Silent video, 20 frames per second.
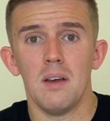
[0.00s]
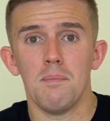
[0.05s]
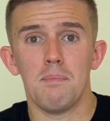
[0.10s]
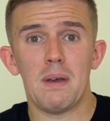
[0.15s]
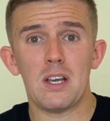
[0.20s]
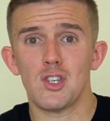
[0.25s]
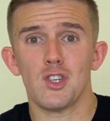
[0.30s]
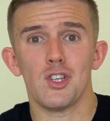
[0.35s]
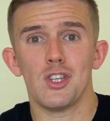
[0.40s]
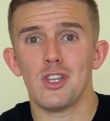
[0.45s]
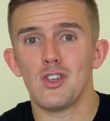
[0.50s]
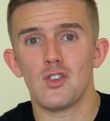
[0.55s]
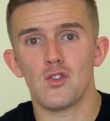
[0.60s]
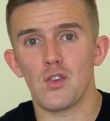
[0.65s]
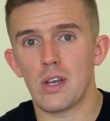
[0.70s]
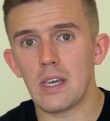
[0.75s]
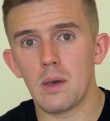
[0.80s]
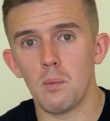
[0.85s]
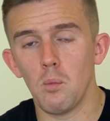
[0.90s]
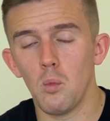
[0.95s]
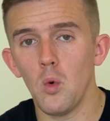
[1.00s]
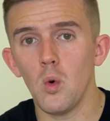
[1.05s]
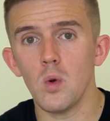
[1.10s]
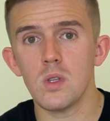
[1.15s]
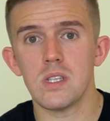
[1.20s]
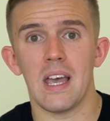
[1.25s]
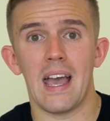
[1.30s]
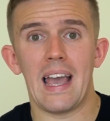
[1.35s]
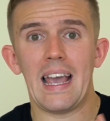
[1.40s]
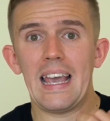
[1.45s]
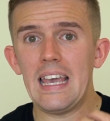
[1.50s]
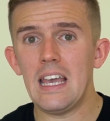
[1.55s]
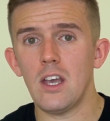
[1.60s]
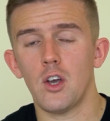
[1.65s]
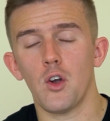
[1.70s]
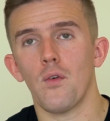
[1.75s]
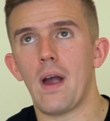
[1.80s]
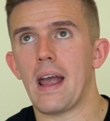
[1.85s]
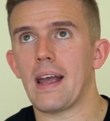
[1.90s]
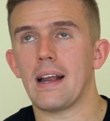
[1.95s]
Make sure that you're drinking water, eat
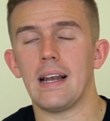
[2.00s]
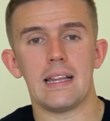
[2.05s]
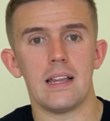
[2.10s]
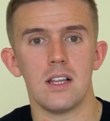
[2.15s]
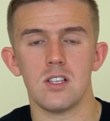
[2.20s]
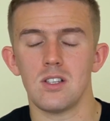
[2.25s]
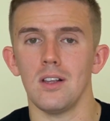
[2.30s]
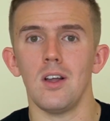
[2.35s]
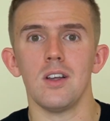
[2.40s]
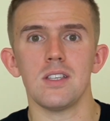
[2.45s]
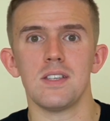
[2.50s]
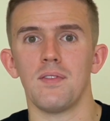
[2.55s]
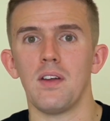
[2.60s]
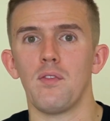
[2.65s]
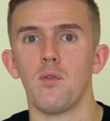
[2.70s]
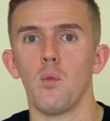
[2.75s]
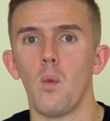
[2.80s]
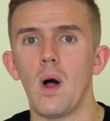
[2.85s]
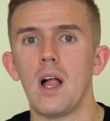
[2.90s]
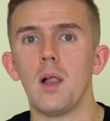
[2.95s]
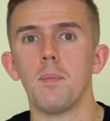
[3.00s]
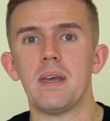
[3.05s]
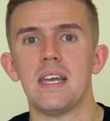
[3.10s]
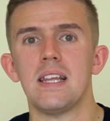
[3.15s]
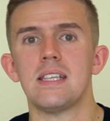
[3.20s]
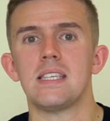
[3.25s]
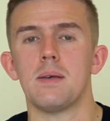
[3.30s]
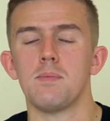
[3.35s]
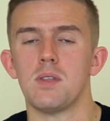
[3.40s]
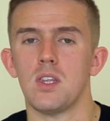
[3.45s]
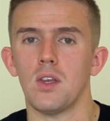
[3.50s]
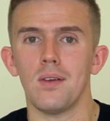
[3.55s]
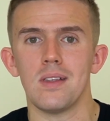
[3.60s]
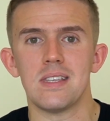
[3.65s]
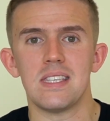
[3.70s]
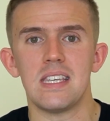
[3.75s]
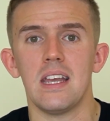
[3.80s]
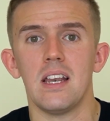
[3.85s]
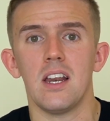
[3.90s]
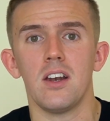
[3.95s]
correctly. There's lots of different well-being tips that you can
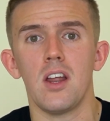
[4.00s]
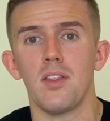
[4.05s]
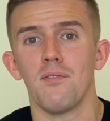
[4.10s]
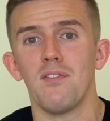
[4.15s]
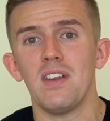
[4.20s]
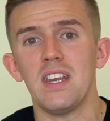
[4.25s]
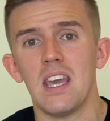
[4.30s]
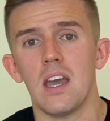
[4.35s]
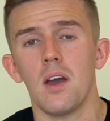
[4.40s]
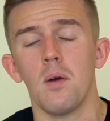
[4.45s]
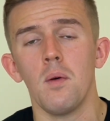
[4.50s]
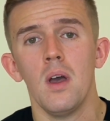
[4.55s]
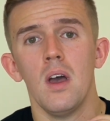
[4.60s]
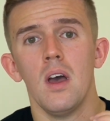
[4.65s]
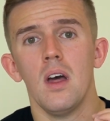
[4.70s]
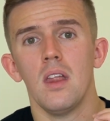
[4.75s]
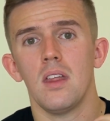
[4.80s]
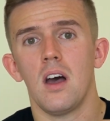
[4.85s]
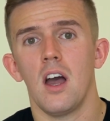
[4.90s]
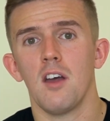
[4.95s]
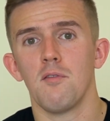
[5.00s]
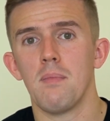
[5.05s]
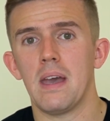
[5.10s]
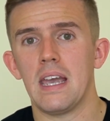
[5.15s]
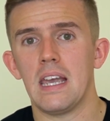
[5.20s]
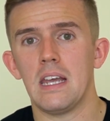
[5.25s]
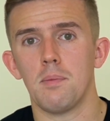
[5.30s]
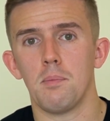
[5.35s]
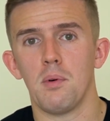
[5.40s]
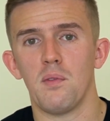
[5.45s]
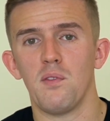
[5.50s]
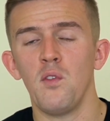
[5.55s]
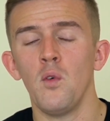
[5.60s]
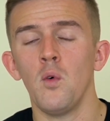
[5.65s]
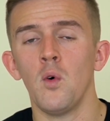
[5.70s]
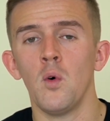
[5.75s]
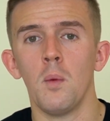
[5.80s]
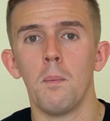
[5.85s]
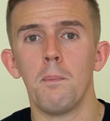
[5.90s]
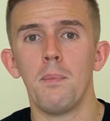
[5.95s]
see in another video that I've made
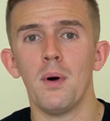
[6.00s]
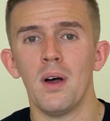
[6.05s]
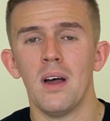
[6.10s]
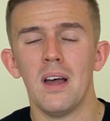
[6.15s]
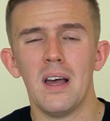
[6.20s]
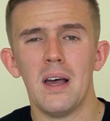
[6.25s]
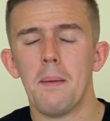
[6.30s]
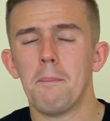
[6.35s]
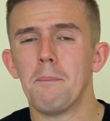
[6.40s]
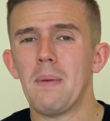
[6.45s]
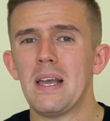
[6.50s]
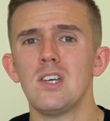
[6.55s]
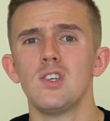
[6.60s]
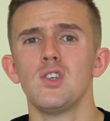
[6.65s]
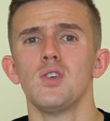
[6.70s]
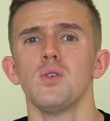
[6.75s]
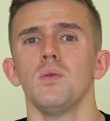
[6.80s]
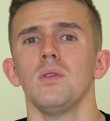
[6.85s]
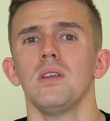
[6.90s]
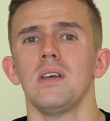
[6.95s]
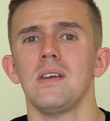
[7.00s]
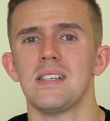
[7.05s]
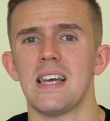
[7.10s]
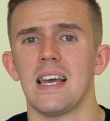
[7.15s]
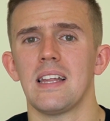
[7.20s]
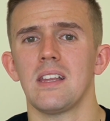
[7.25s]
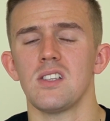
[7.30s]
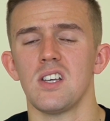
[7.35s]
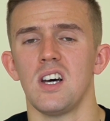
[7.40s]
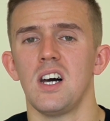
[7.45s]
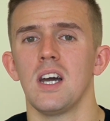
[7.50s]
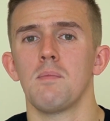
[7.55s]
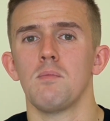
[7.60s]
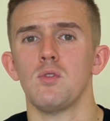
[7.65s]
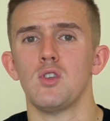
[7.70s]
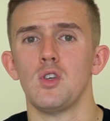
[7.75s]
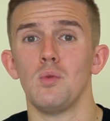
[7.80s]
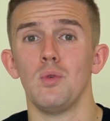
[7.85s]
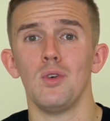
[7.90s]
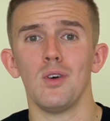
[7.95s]
before, but make sure you take the time
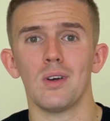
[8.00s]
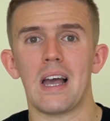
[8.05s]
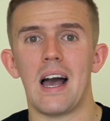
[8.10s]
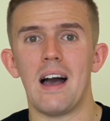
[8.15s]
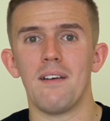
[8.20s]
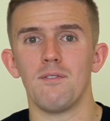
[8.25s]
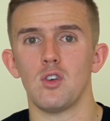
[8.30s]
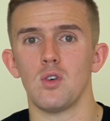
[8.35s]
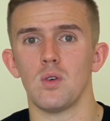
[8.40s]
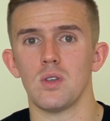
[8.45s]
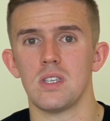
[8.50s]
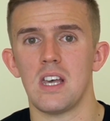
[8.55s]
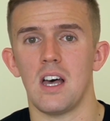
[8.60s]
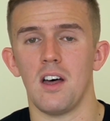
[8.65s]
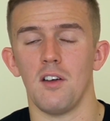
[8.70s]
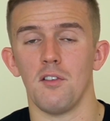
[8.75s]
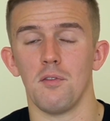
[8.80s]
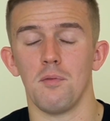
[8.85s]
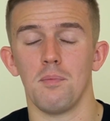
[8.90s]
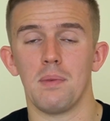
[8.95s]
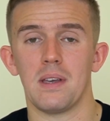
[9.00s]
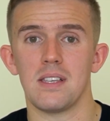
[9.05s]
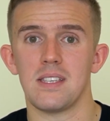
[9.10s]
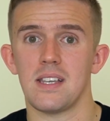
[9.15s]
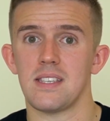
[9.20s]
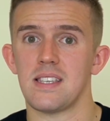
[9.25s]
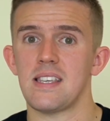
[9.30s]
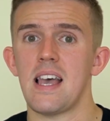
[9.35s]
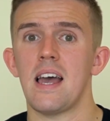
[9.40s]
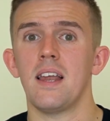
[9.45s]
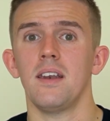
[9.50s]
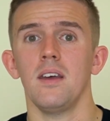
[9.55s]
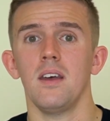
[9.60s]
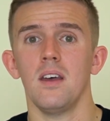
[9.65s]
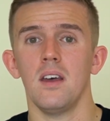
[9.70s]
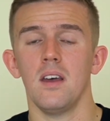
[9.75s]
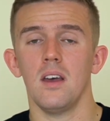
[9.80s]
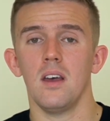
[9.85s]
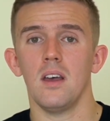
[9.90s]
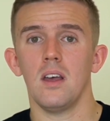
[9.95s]
to look after yourself, because as I
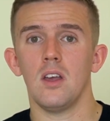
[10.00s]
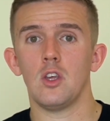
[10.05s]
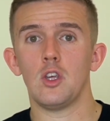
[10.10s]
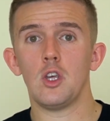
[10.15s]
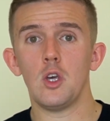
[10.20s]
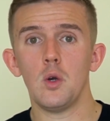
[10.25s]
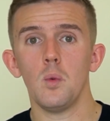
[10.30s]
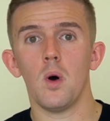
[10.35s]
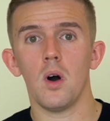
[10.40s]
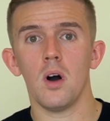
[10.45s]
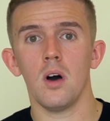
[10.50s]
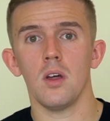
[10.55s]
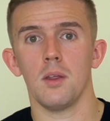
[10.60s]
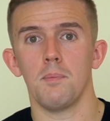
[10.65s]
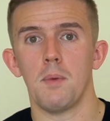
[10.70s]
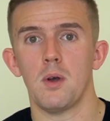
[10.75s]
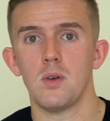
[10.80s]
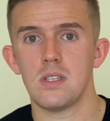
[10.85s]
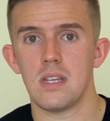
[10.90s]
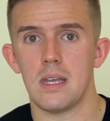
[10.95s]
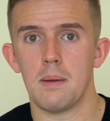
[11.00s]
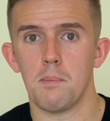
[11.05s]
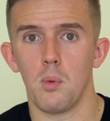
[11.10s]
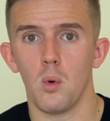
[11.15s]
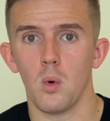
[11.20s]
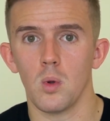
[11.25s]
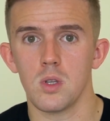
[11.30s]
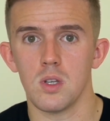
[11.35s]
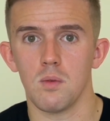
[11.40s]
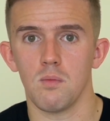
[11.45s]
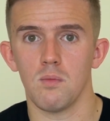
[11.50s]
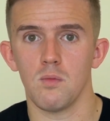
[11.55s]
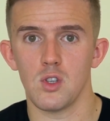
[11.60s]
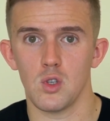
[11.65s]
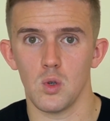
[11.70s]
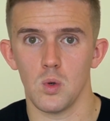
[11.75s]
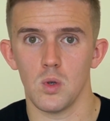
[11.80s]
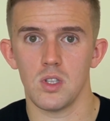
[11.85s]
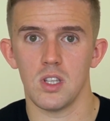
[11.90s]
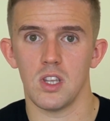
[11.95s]
said, you are the most important
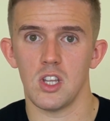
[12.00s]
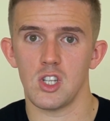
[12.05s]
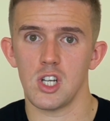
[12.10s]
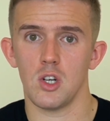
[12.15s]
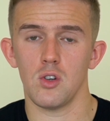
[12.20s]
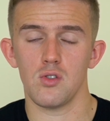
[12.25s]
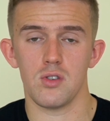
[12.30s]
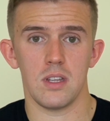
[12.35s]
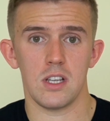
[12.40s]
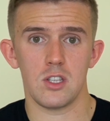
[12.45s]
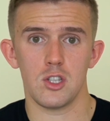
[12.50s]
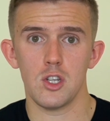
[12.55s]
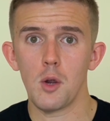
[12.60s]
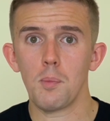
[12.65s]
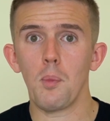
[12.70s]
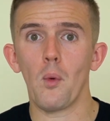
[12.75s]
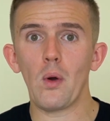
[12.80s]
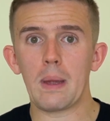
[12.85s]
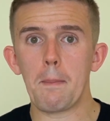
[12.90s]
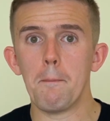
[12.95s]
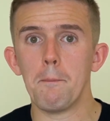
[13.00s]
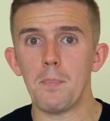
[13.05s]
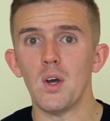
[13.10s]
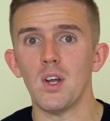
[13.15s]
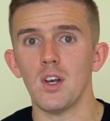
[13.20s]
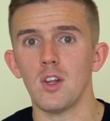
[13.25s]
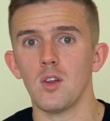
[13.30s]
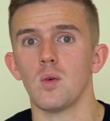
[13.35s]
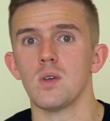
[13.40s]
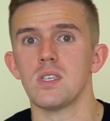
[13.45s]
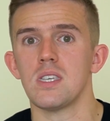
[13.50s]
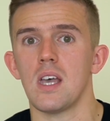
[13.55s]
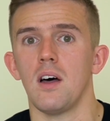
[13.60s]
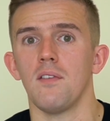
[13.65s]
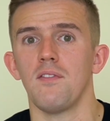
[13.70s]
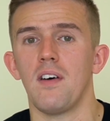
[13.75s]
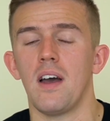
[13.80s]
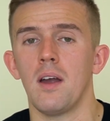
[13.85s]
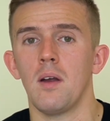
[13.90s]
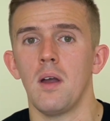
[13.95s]
resource to the children. There's no point in burning
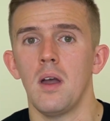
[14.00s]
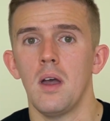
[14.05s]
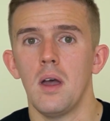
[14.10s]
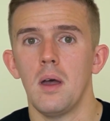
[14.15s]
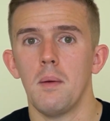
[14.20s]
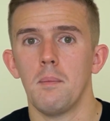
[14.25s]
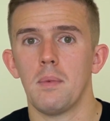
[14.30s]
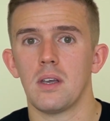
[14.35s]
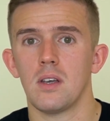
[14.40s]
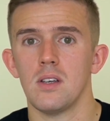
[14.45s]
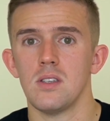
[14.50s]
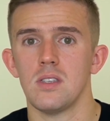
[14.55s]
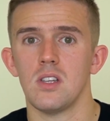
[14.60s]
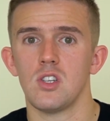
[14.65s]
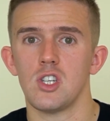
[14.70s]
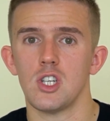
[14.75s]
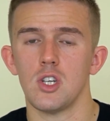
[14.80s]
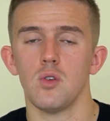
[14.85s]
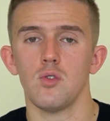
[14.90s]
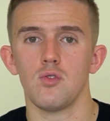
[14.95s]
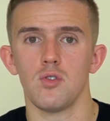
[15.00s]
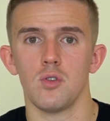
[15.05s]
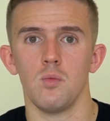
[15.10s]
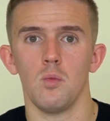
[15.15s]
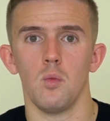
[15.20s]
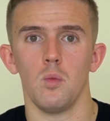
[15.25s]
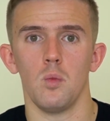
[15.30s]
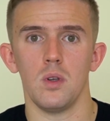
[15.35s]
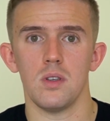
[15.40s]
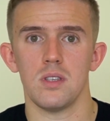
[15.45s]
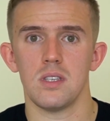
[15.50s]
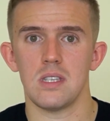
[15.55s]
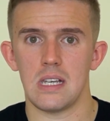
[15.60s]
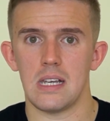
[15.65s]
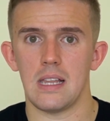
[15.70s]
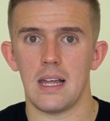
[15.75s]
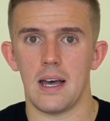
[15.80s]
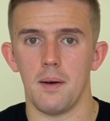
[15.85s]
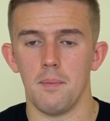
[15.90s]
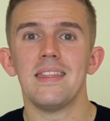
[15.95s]
yourself out because the children will
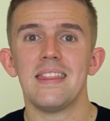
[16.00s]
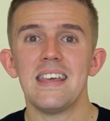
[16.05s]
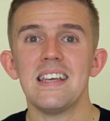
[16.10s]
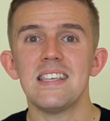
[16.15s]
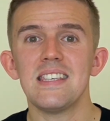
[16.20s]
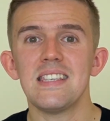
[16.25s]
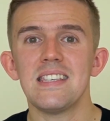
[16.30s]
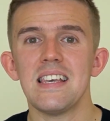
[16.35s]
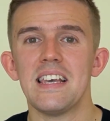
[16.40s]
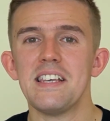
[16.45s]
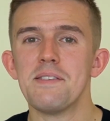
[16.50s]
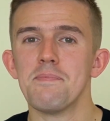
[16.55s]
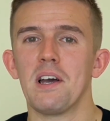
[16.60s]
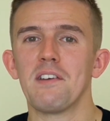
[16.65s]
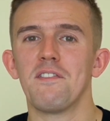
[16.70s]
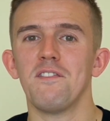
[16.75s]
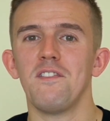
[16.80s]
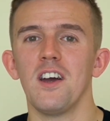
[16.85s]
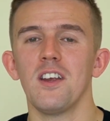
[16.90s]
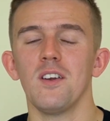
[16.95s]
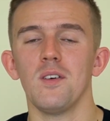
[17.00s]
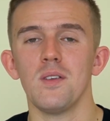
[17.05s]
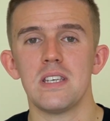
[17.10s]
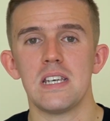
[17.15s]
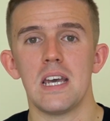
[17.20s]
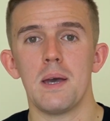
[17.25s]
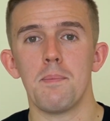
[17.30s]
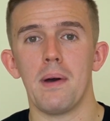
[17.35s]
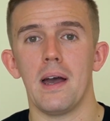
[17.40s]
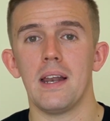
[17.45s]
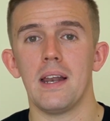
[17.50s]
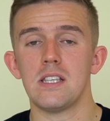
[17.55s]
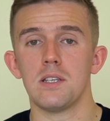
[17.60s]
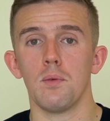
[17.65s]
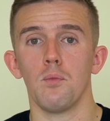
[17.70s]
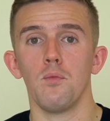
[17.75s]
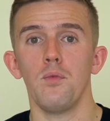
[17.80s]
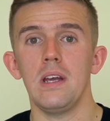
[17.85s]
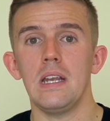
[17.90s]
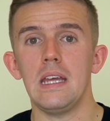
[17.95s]
see that. This is my final tip,
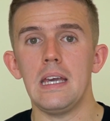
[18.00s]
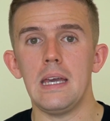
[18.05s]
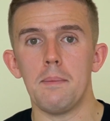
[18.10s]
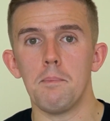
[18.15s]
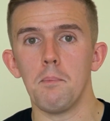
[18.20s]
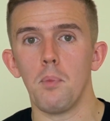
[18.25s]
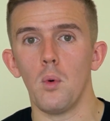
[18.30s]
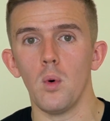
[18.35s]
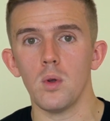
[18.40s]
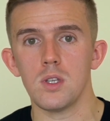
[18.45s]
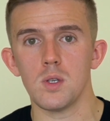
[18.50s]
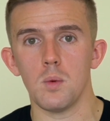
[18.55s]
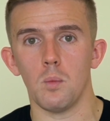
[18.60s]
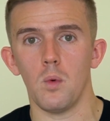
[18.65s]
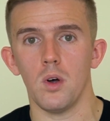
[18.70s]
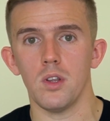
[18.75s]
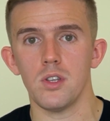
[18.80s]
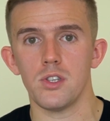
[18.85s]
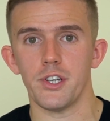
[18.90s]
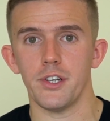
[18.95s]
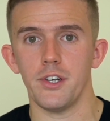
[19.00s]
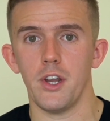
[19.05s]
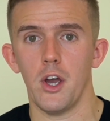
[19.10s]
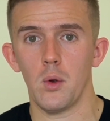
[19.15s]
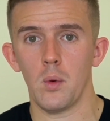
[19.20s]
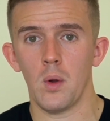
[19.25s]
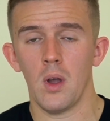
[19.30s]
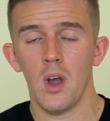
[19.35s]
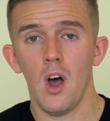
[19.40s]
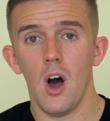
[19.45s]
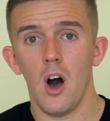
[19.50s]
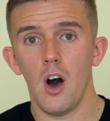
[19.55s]
a really important one to note.